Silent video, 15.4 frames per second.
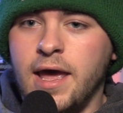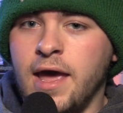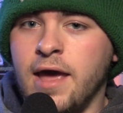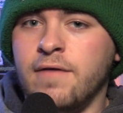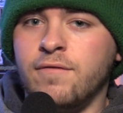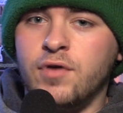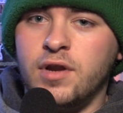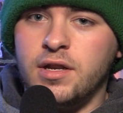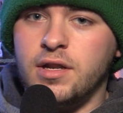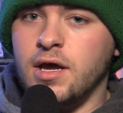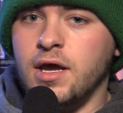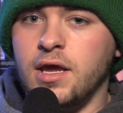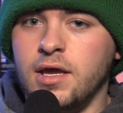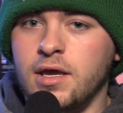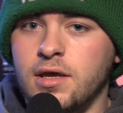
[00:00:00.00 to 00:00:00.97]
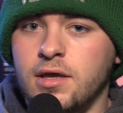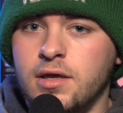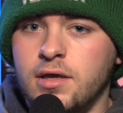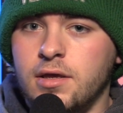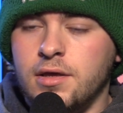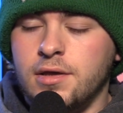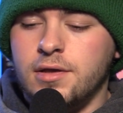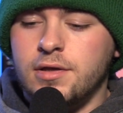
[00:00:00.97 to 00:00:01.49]
every night
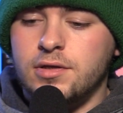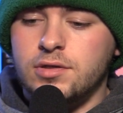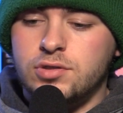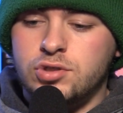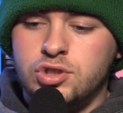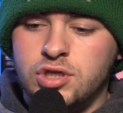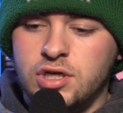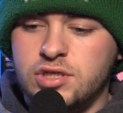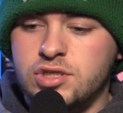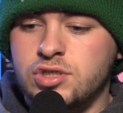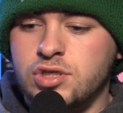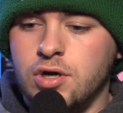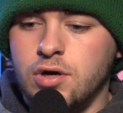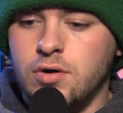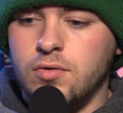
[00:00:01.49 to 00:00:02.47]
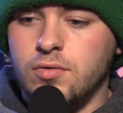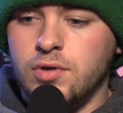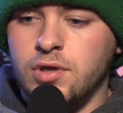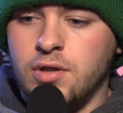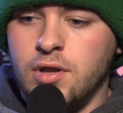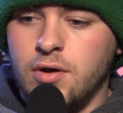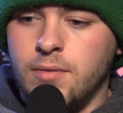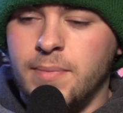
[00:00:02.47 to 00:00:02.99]
just so,
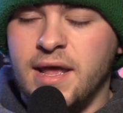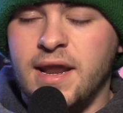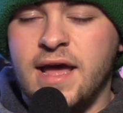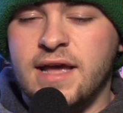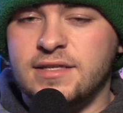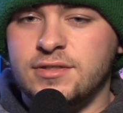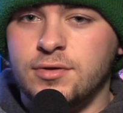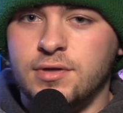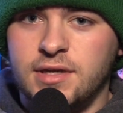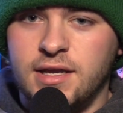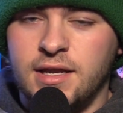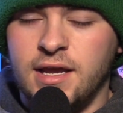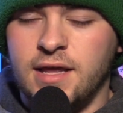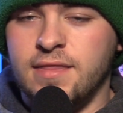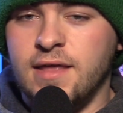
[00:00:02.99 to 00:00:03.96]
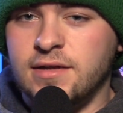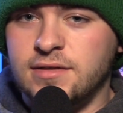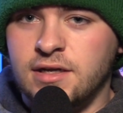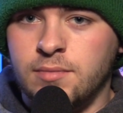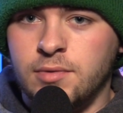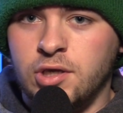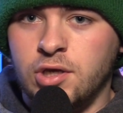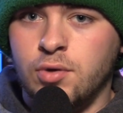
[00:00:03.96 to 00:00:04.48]
Ben Askren can get that
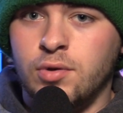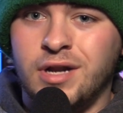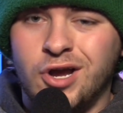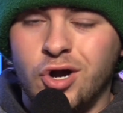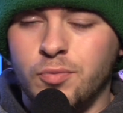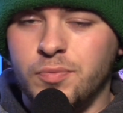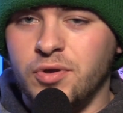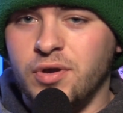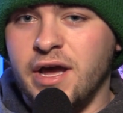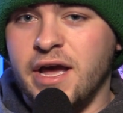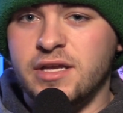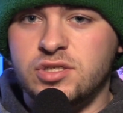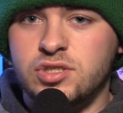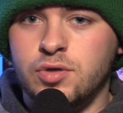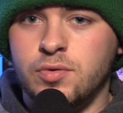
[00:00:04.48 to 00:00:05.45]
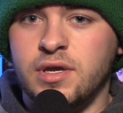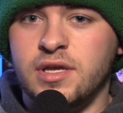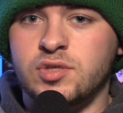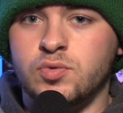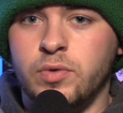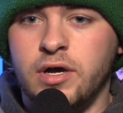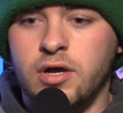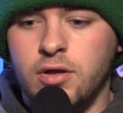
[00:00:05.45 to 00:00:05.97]
W. And I hope you guys do it
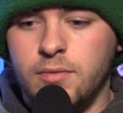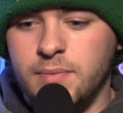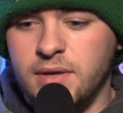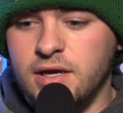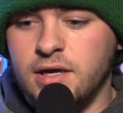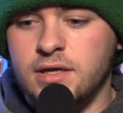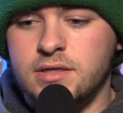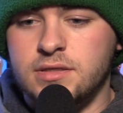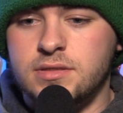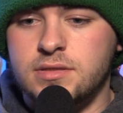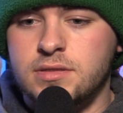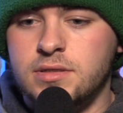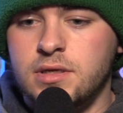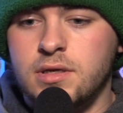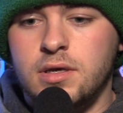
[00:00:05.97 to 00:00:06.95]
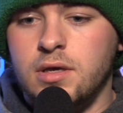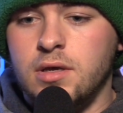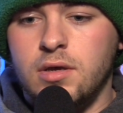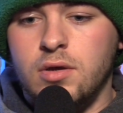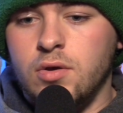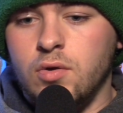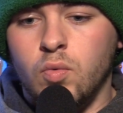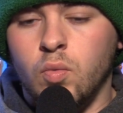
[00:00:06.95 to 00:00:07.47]
as well, because
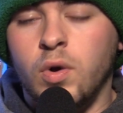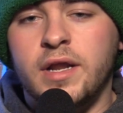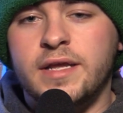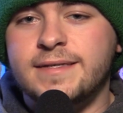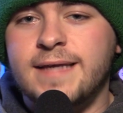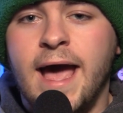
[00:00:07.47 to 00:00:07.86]
what is